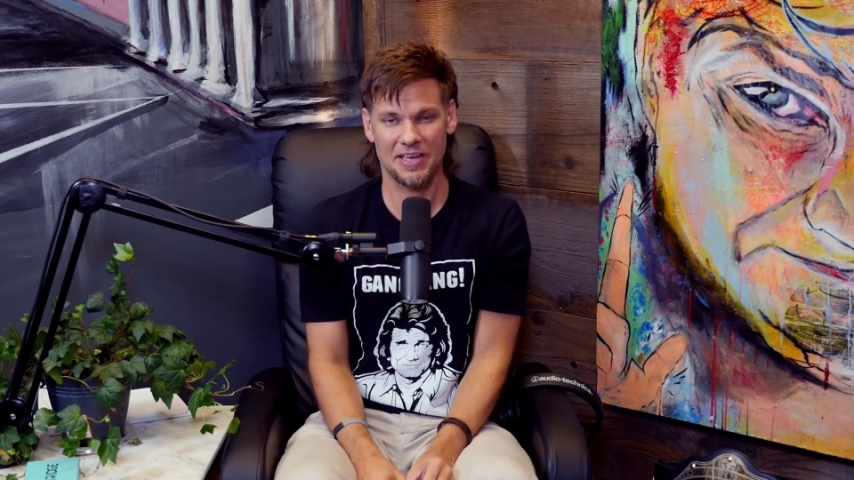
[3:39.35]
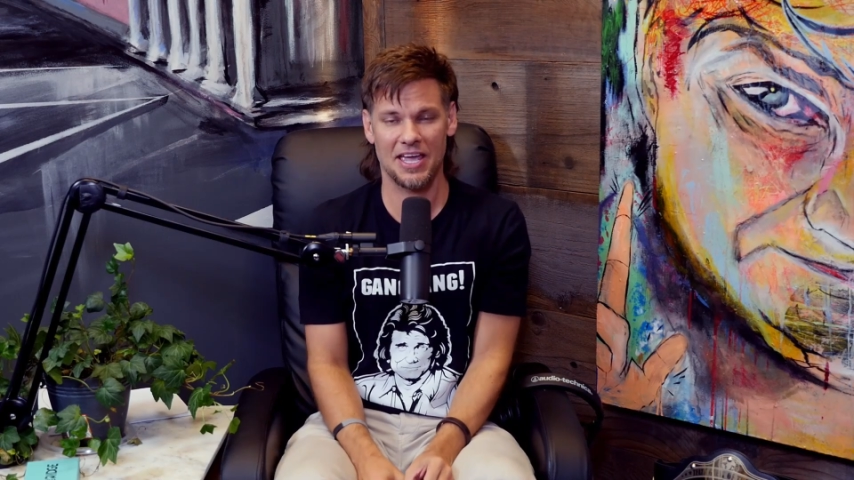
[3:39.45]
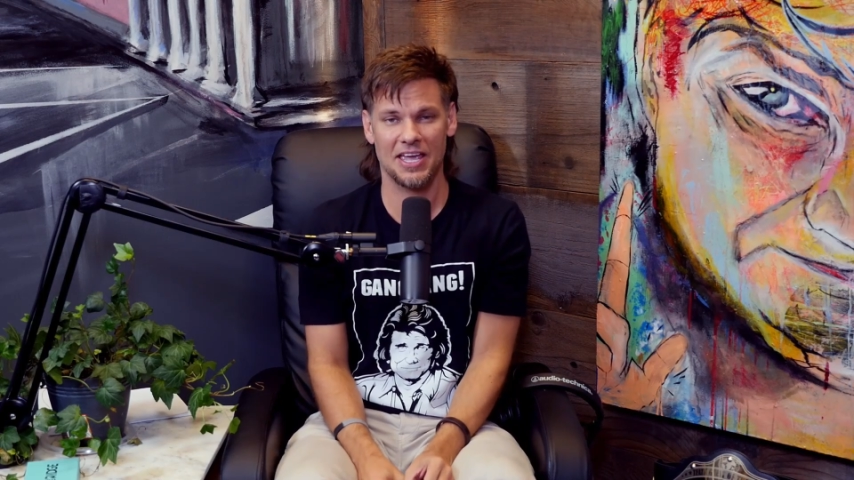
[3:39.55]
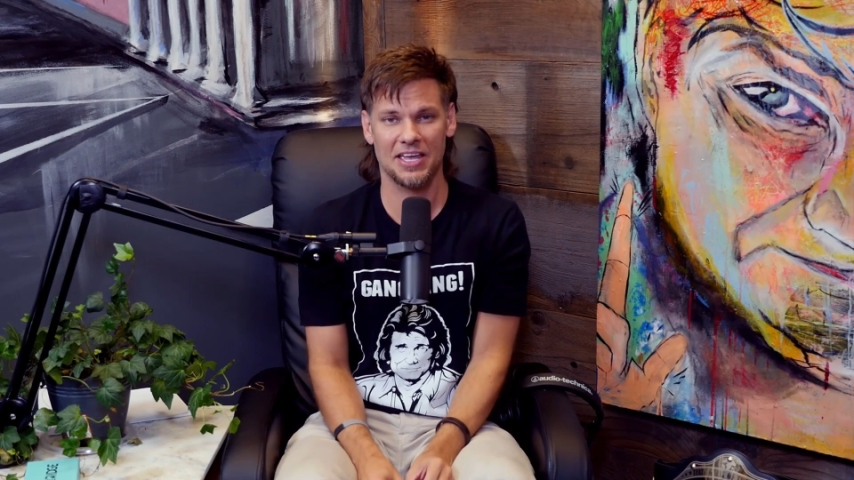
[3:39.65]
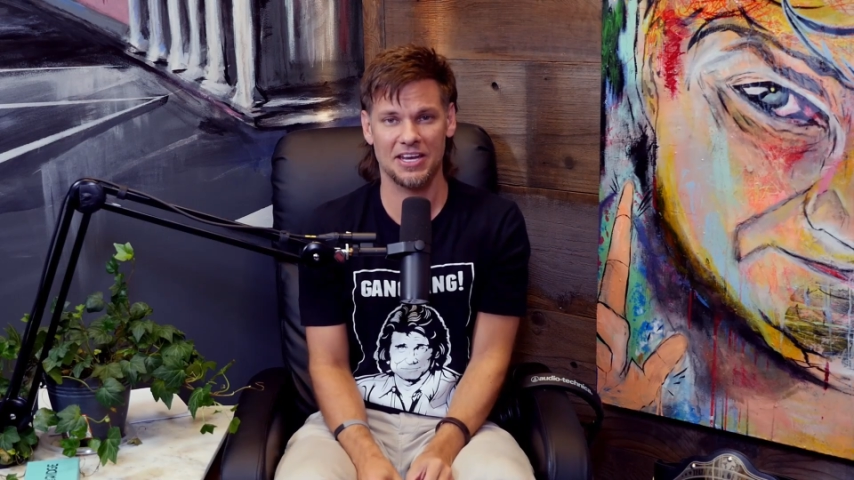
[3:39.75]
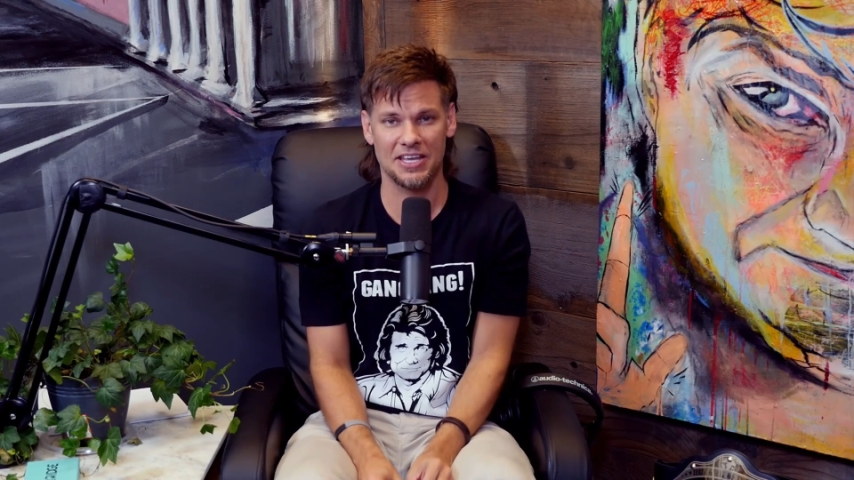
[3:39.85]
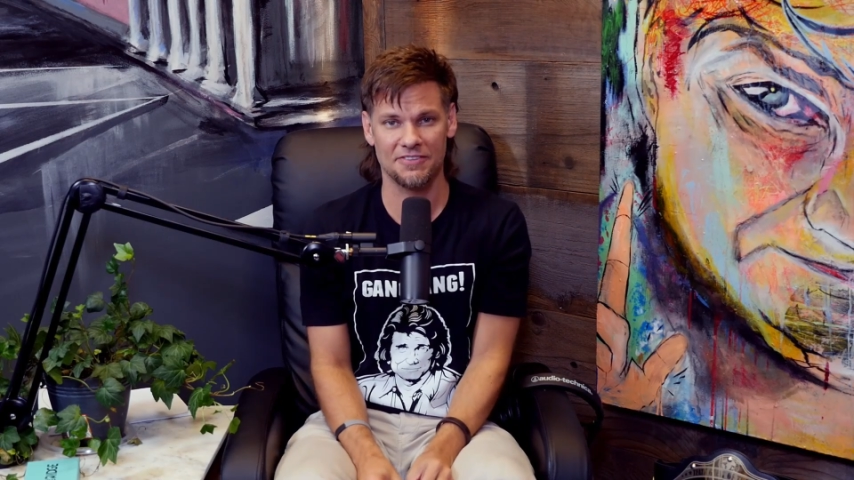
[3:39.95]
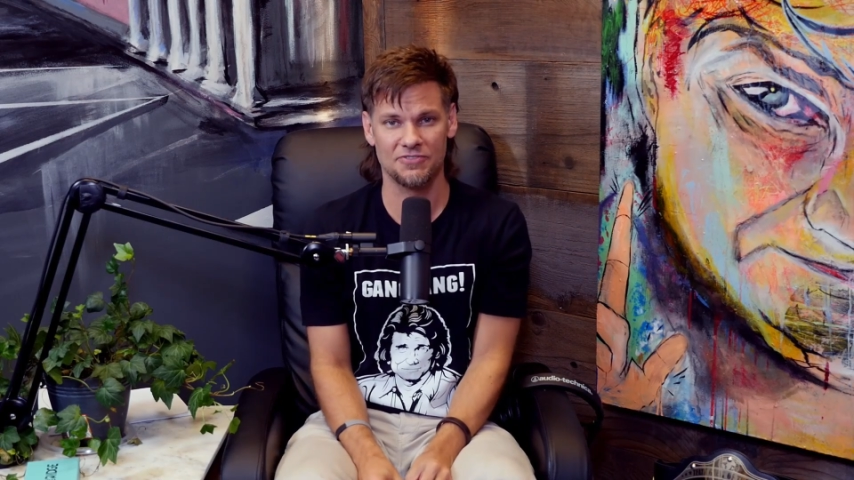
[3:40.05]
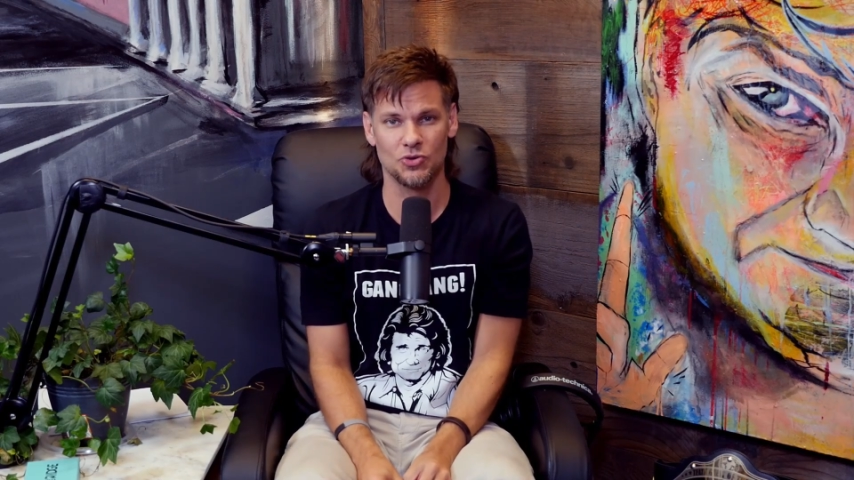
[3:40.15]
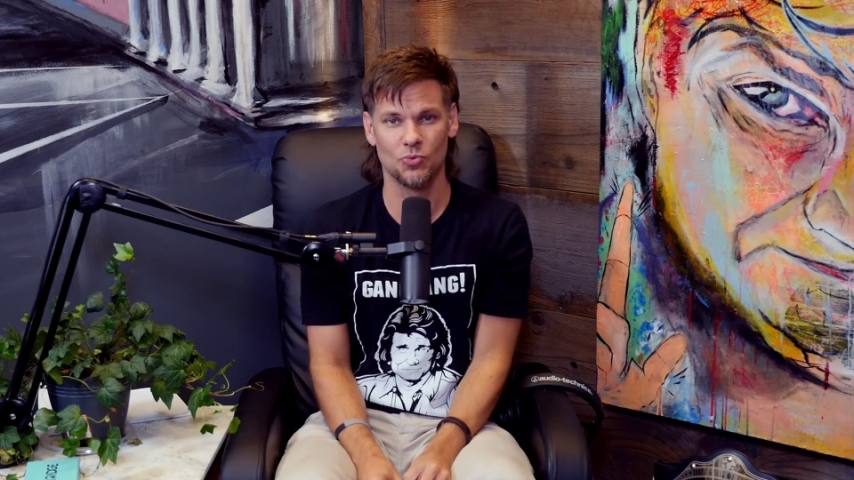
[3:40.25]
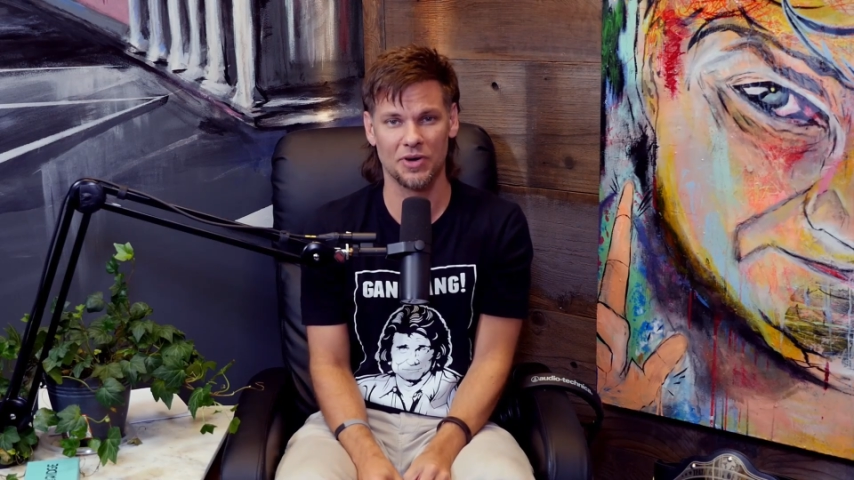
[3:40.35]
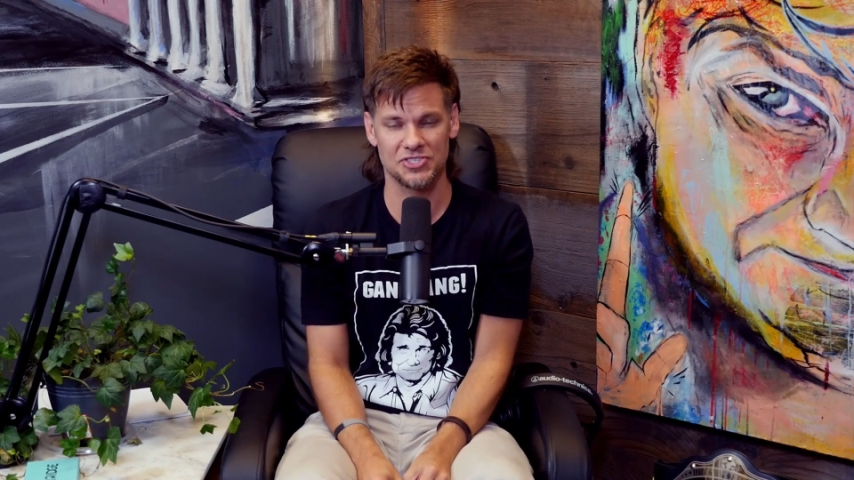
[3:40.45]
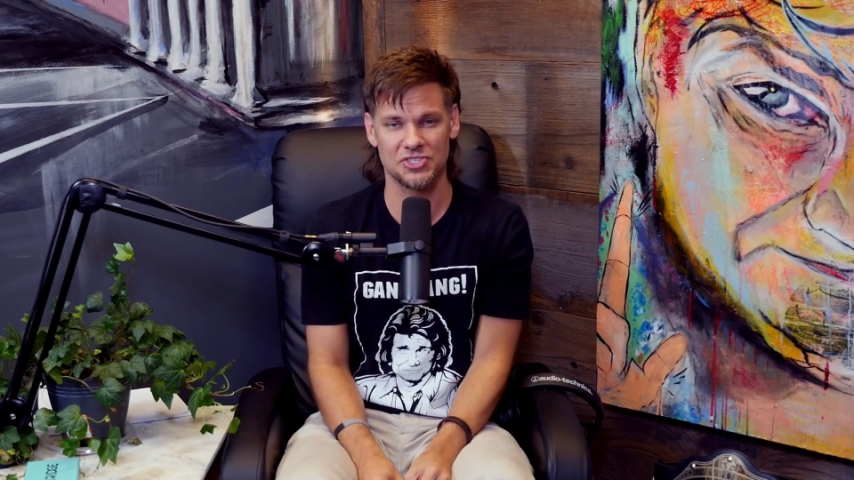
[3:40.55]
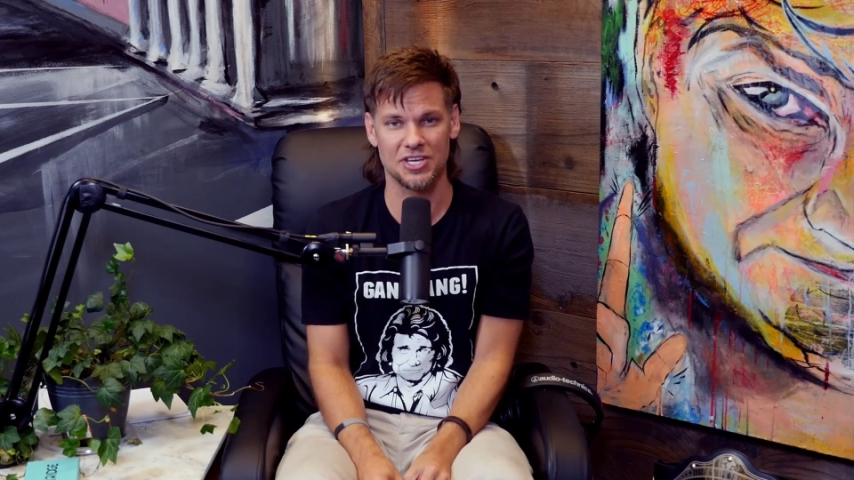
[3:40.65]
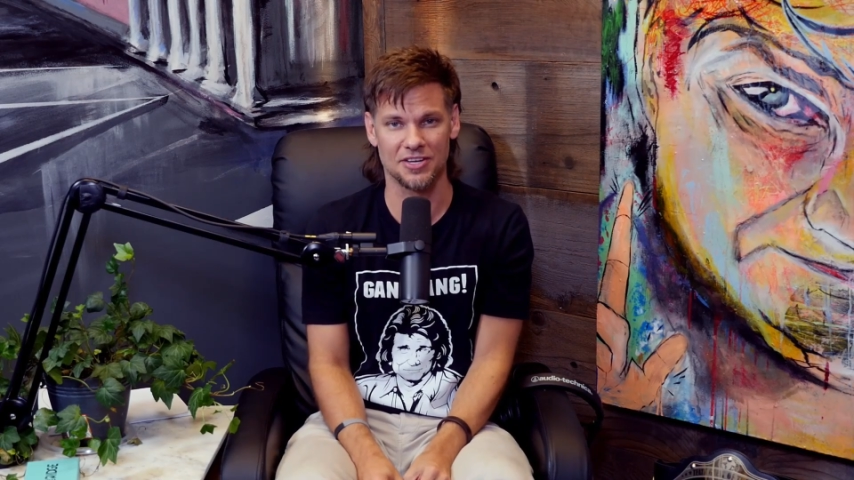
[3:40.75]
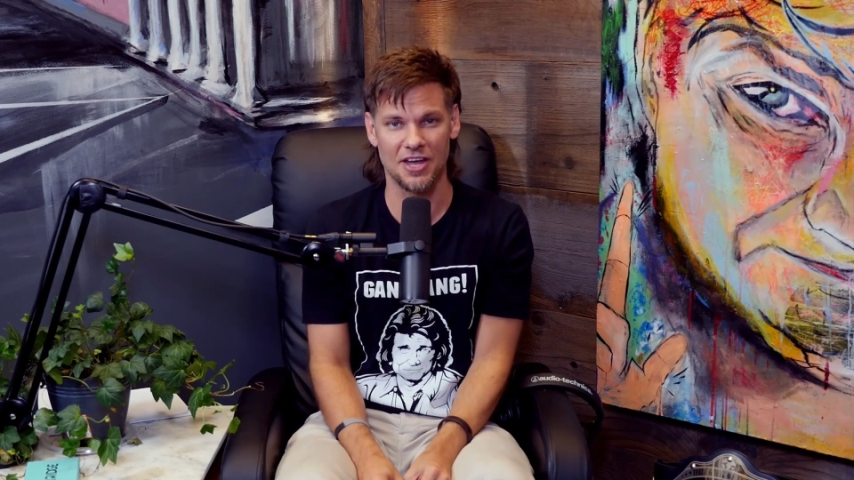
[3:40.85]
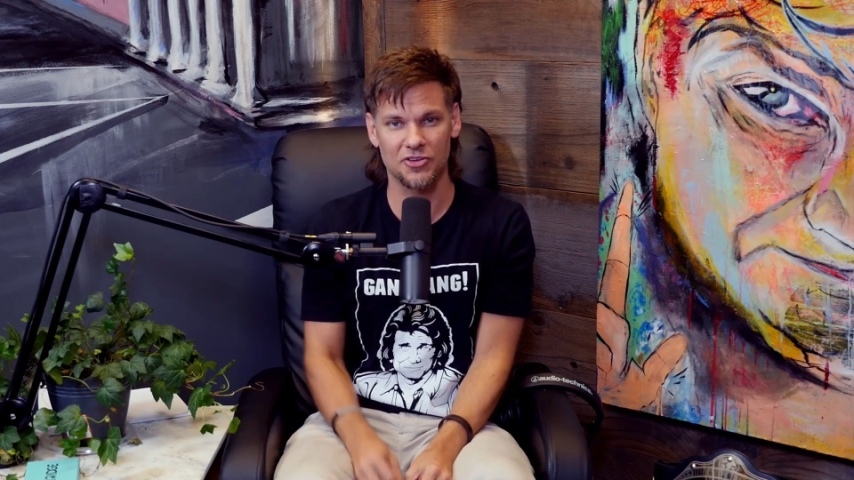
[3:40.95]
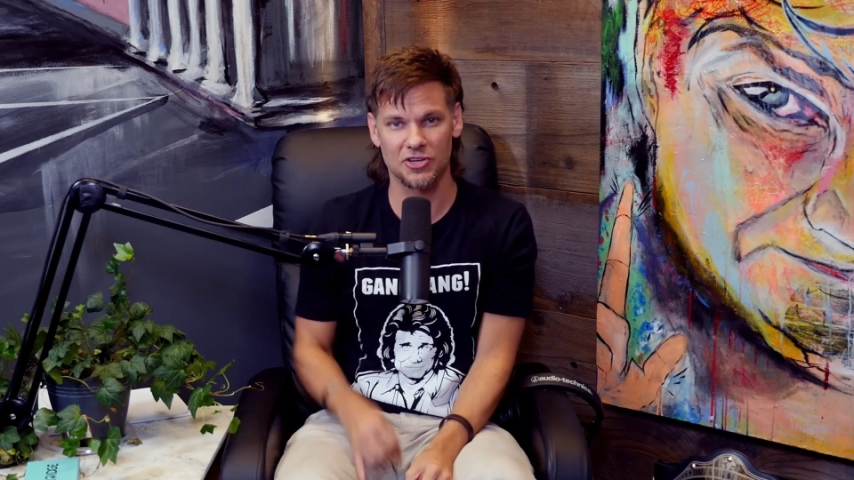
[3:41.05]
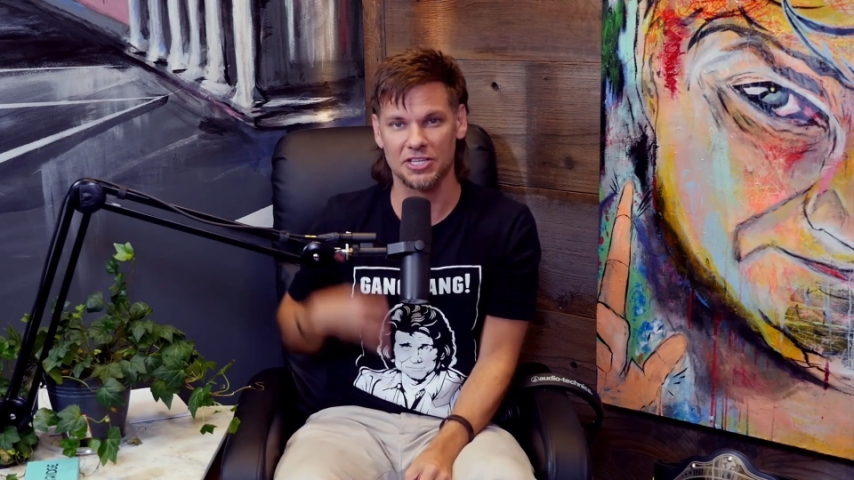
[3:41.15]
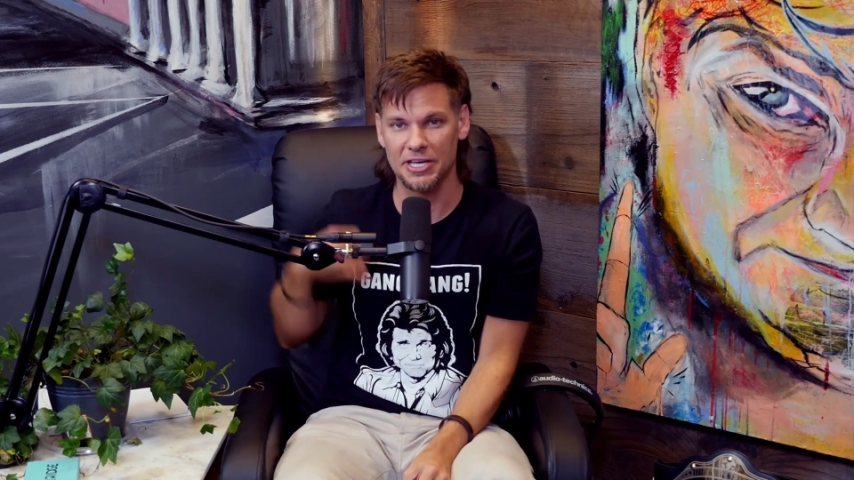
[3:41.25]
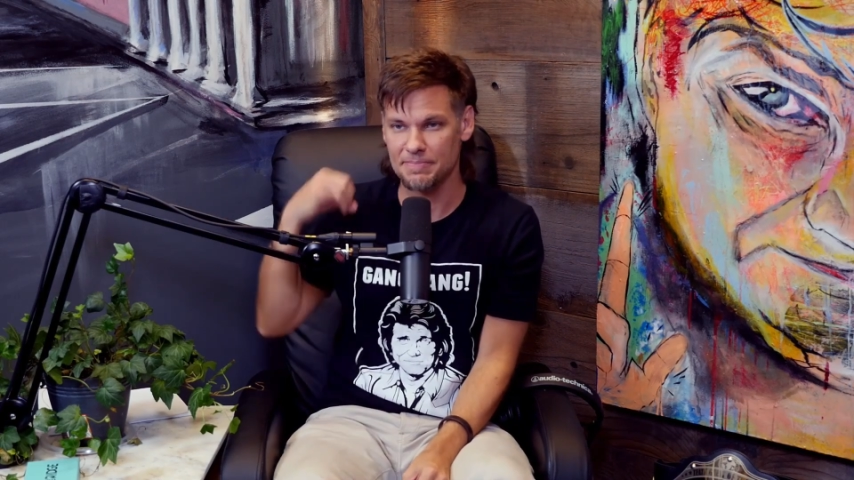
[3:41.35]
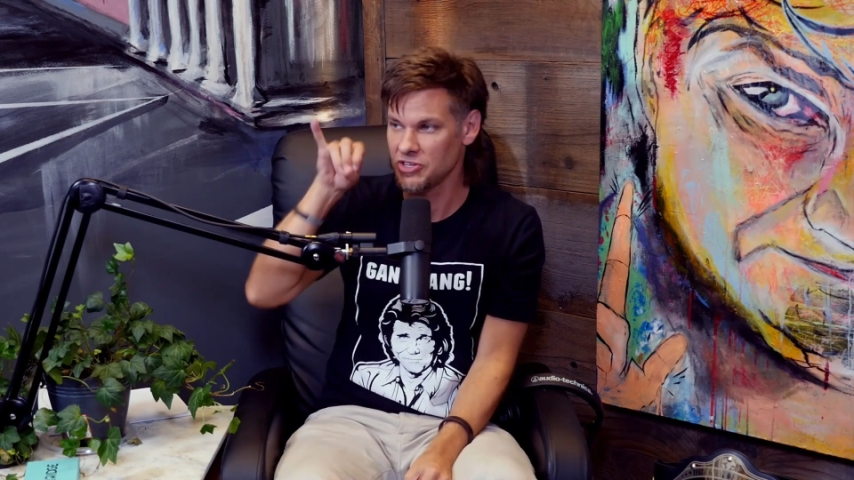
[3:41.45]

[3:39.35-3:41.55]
And if you want to see another clip,